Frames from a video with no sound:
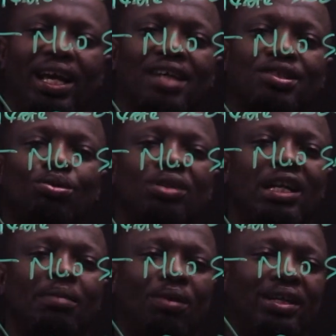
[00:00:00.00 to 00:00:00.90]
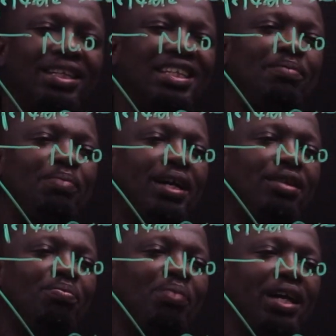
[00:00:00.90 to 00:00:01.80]
exclude anybody. It's
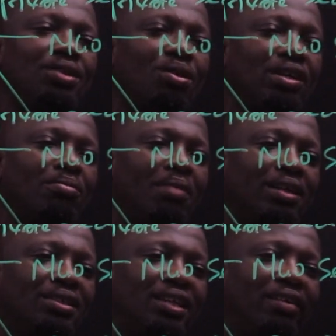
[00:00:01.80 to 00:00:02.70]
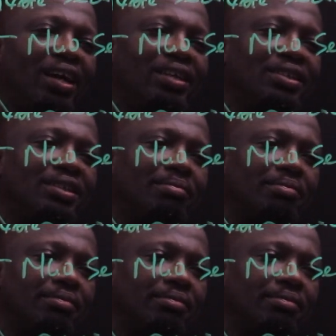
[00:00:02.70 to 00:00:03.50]
based on humanitarianism.